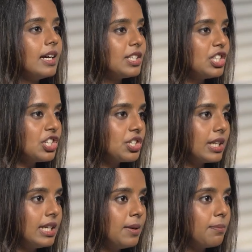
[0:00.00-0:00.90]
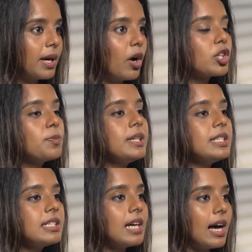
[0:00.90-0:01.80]
Additionally, by
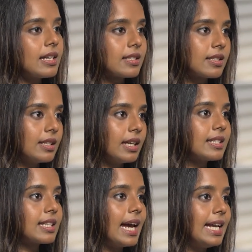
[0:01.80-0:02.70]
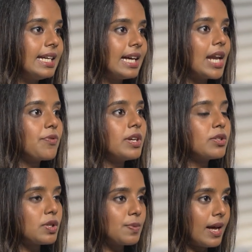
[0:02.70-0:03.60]
automating tasks like scaling and
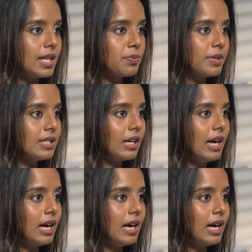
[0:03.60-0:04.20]
resource management,